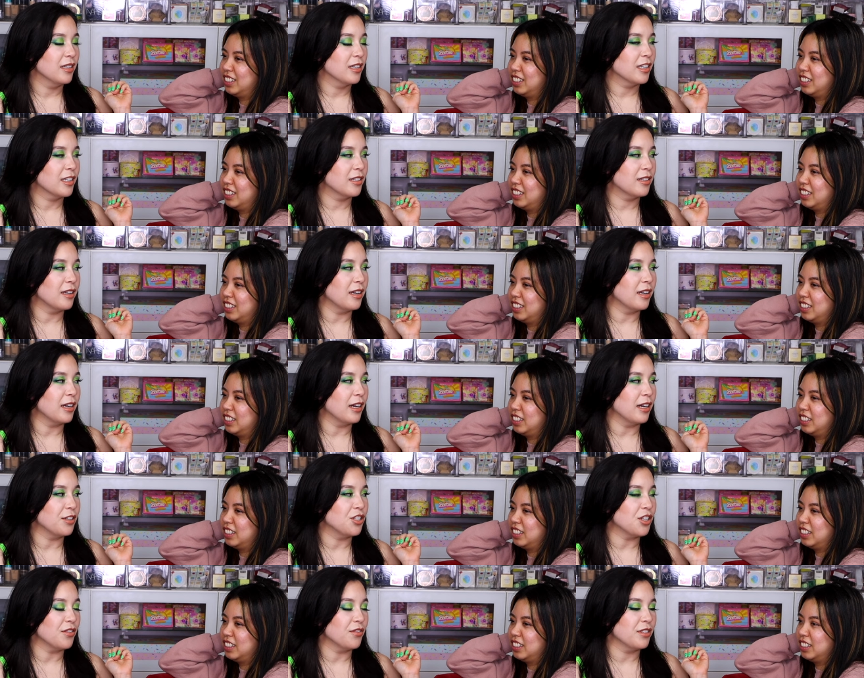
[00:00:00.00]
Speaker 1: Because like
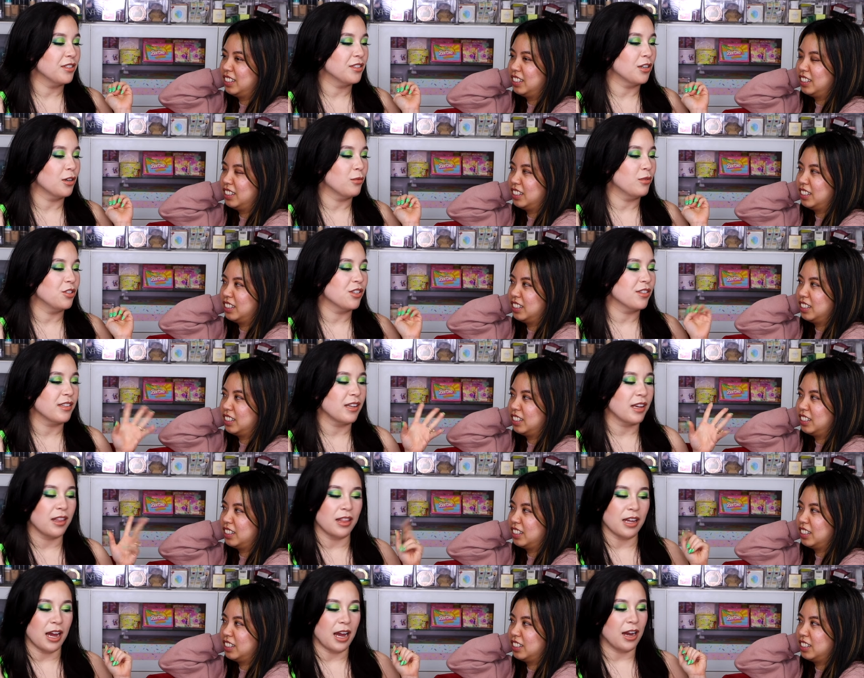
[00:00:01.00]
Jeffree Star would just say
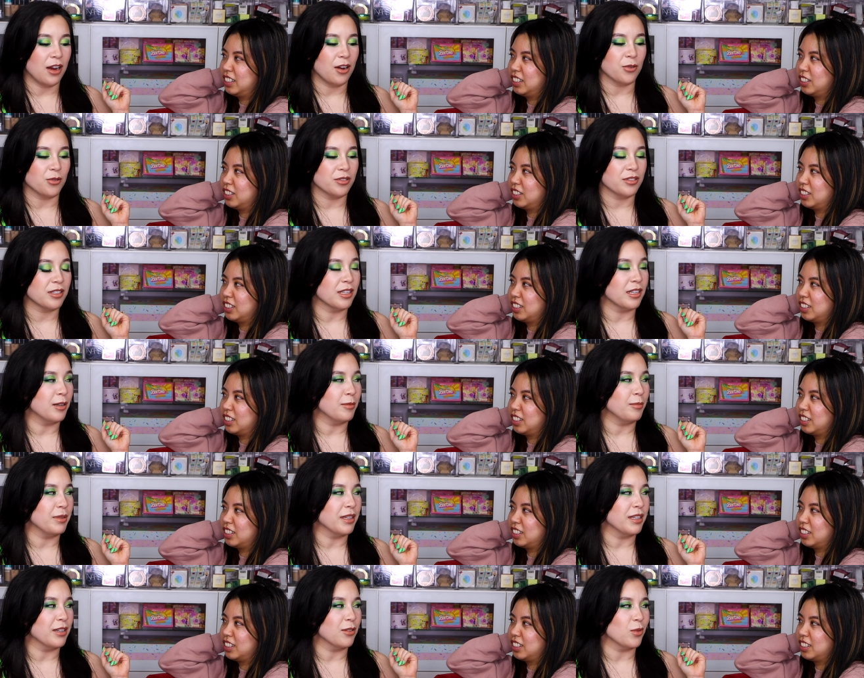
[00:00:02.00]
the house, and I'd be
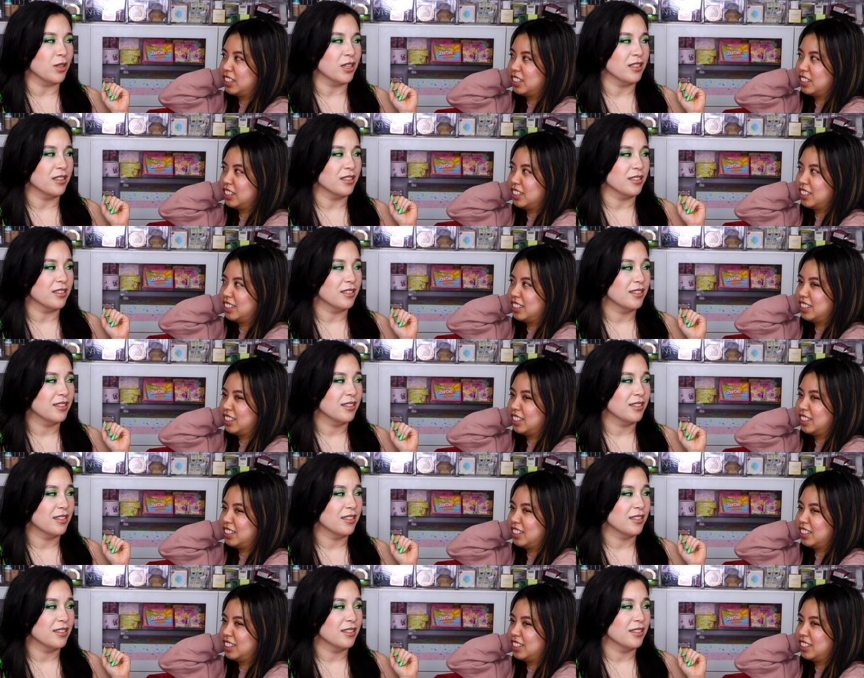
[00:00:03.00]
like, "What?"